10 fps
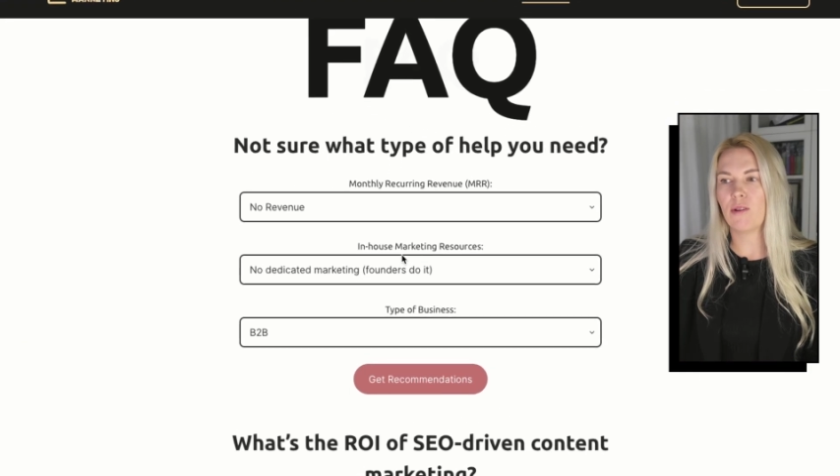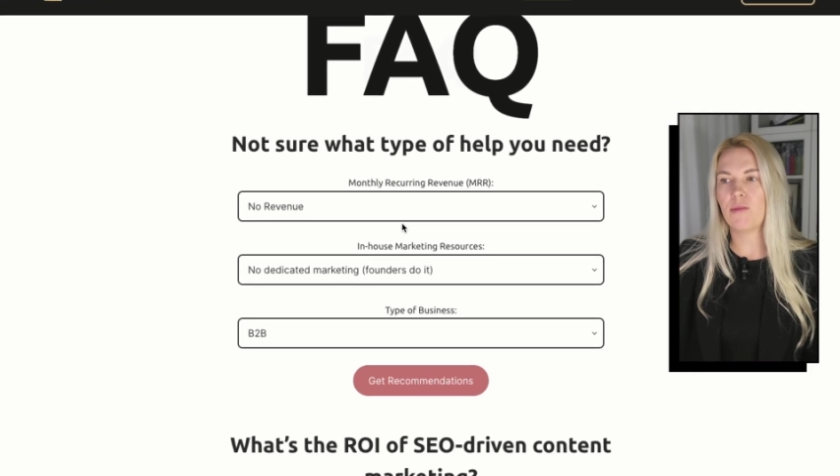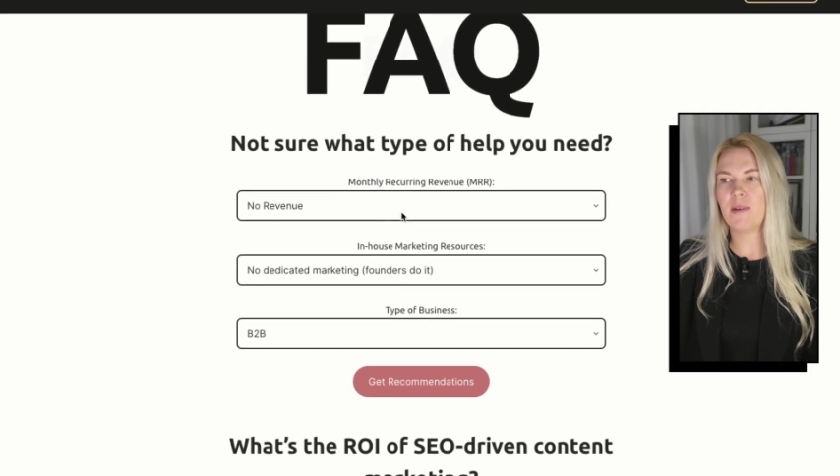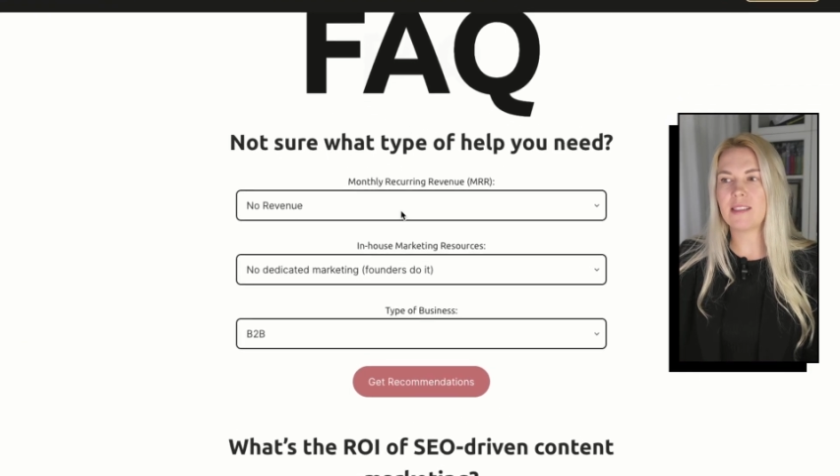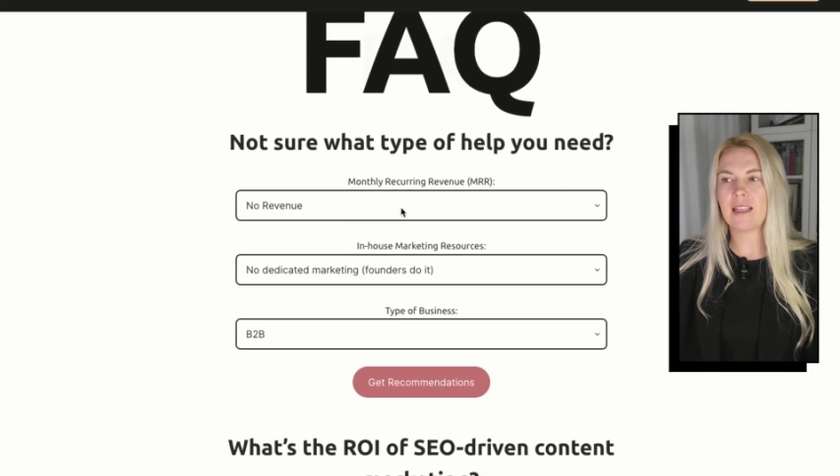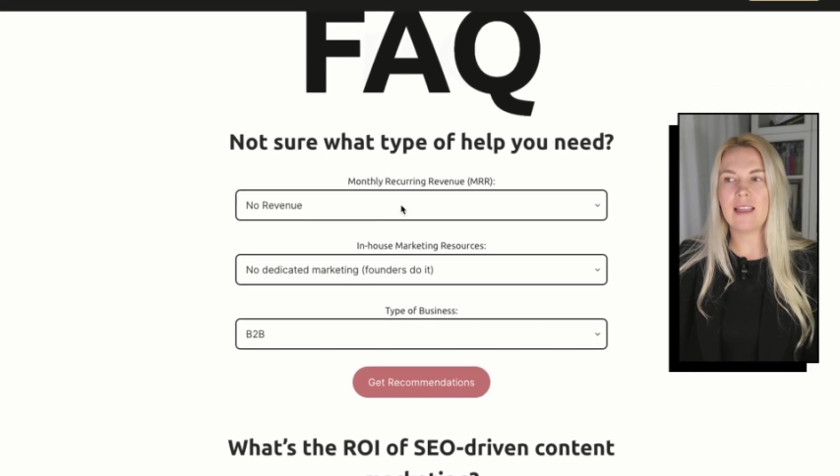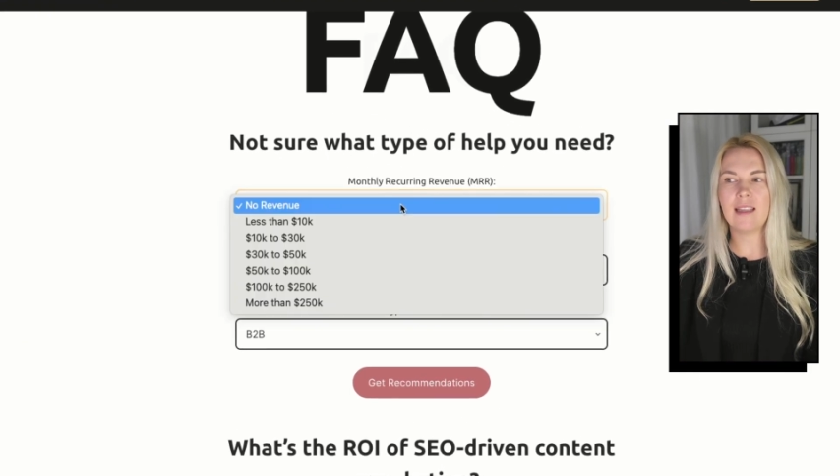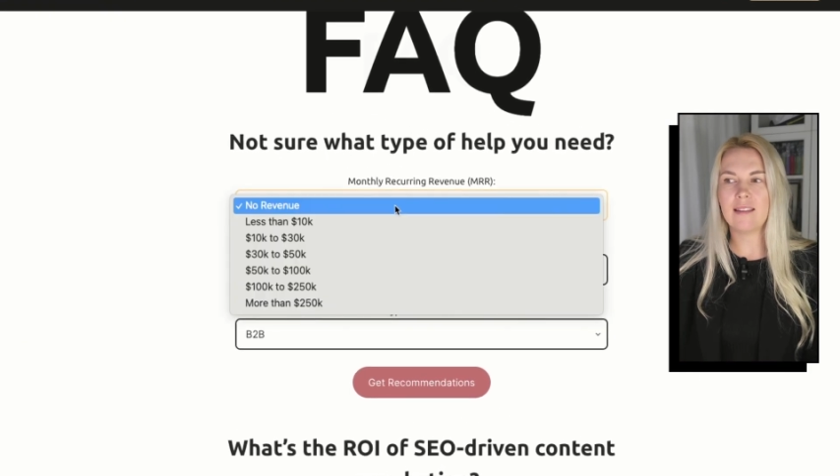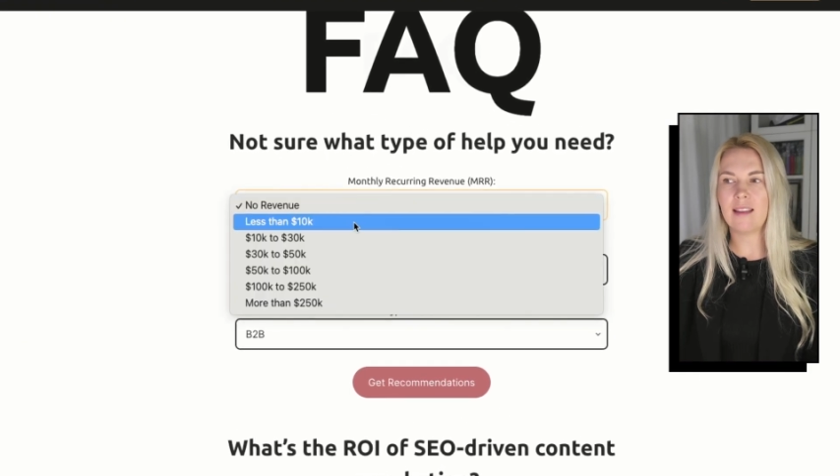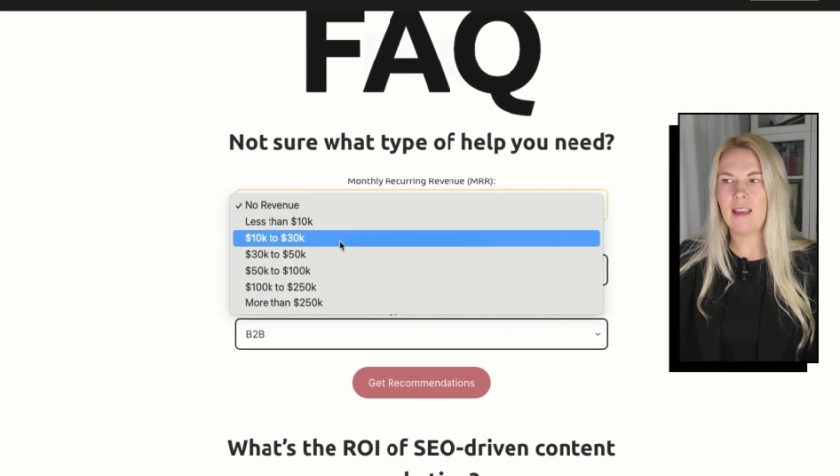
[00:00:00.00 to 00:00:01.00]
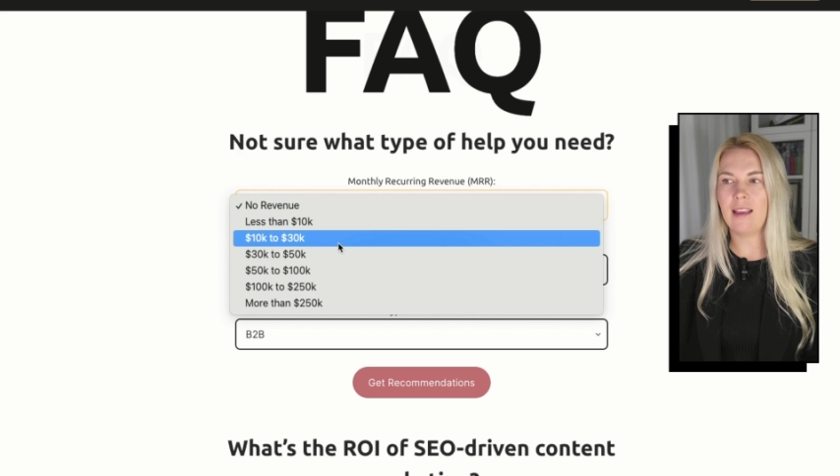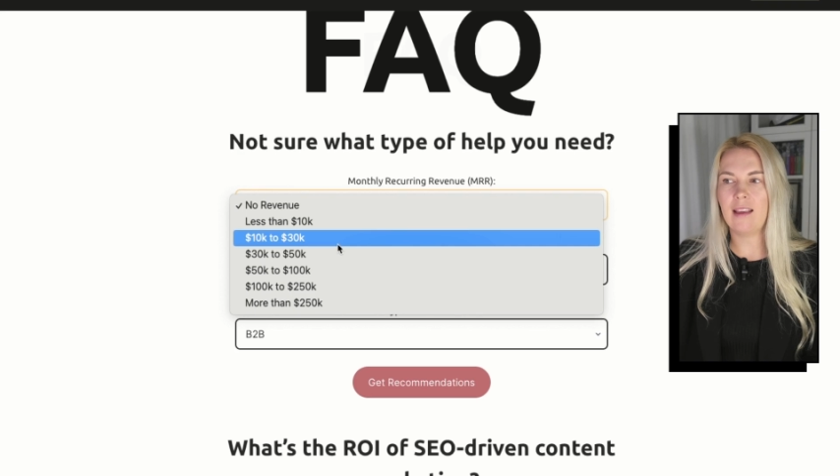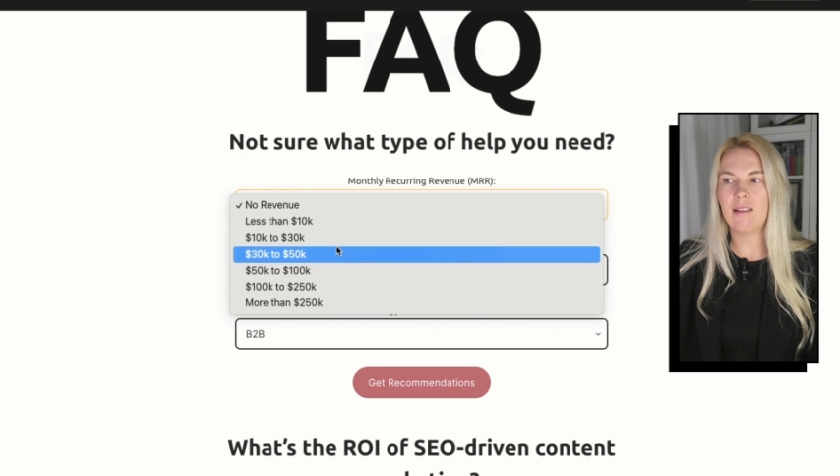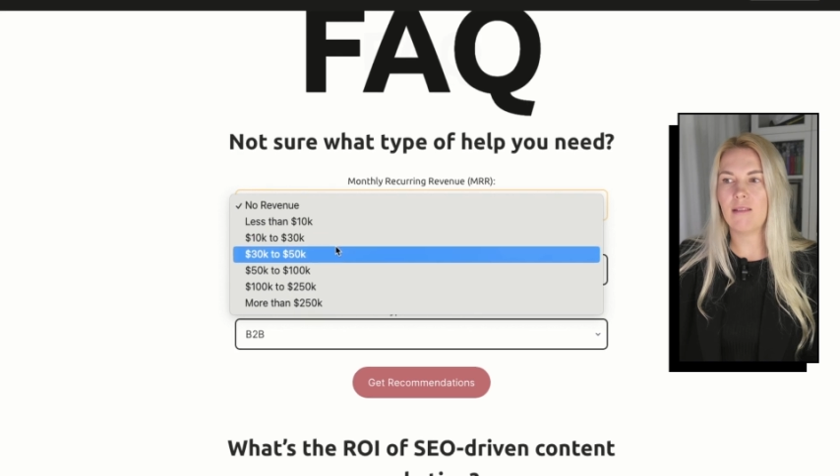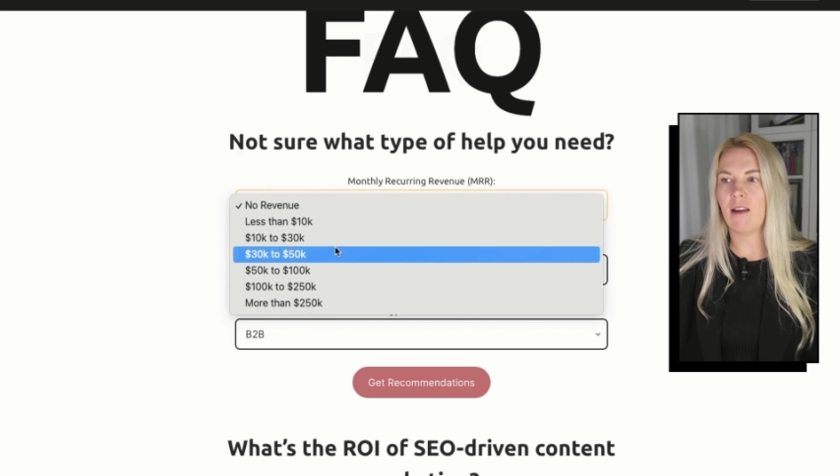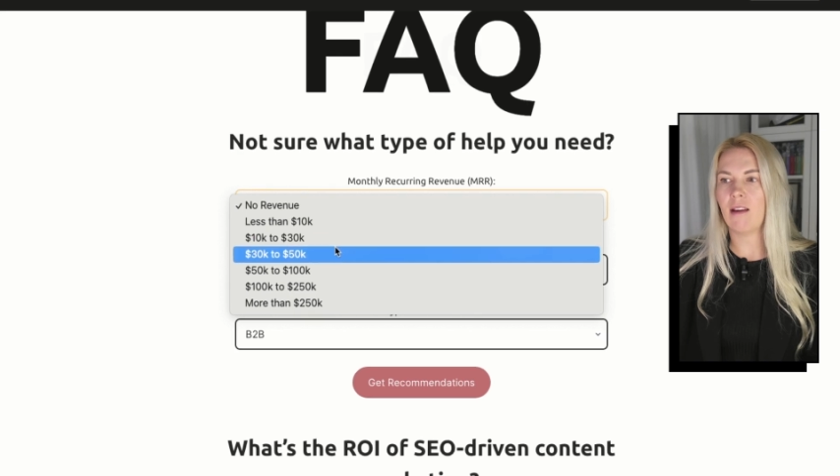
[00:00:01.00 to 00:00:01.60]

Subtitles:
basically they